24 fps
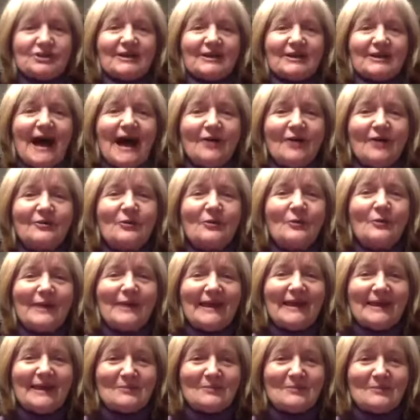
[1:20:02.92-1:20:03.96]
How do
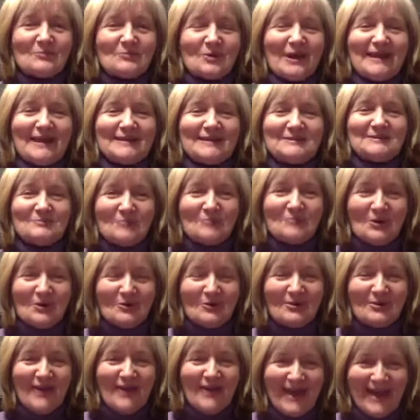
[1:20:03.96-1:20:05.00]
we embrace
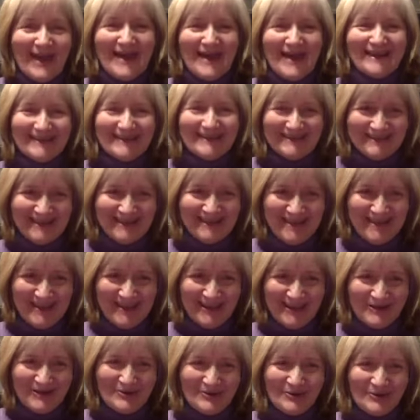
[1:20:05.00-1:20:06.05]
both and
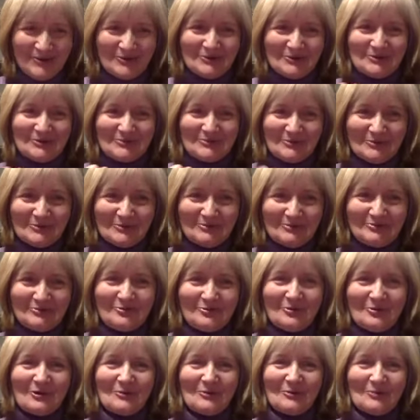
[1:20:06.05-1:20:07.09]
in order to move
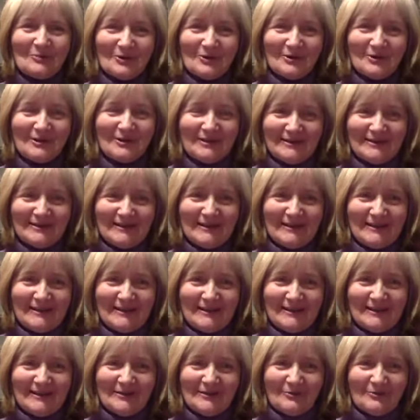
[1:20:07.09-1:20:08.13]
forward
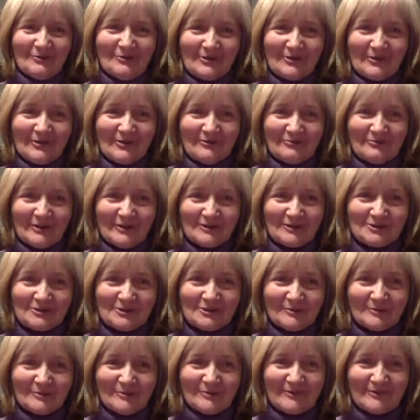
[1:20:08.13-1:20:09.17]
with our
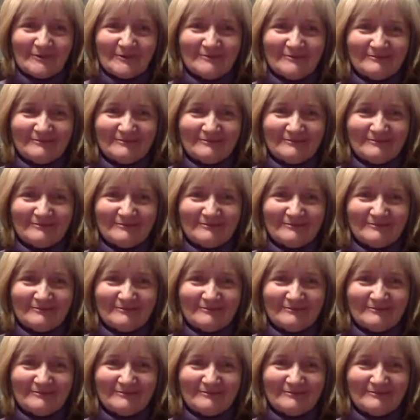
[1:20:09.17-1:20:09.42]
friendships?